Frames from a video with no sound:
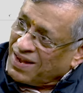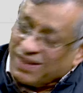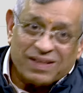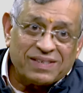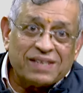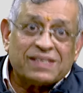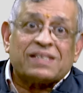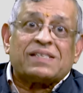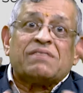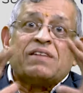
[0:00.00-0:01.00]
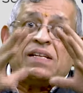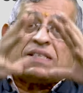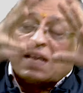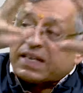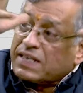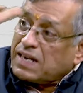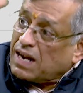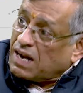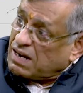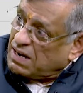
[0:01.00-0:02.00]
This is a civilizational